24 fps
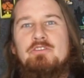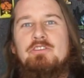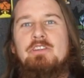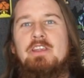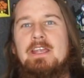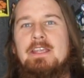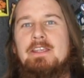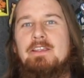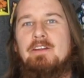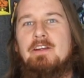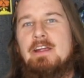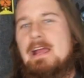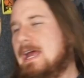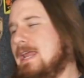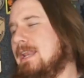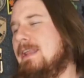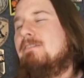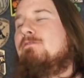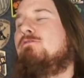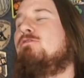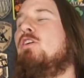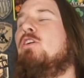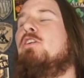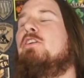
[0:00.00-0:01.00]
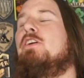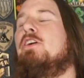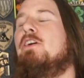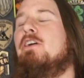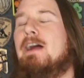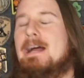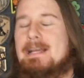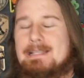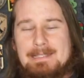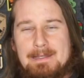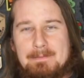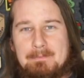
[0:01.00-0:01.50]
shake your head and roll your
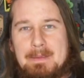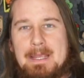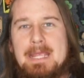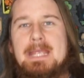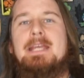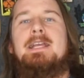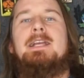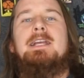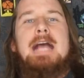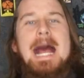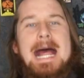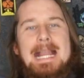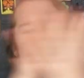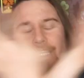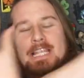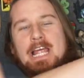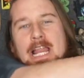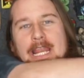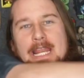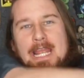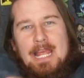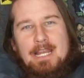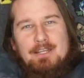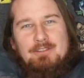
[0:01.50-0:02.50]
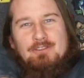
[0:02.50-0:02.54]
eyes at me. Cut to the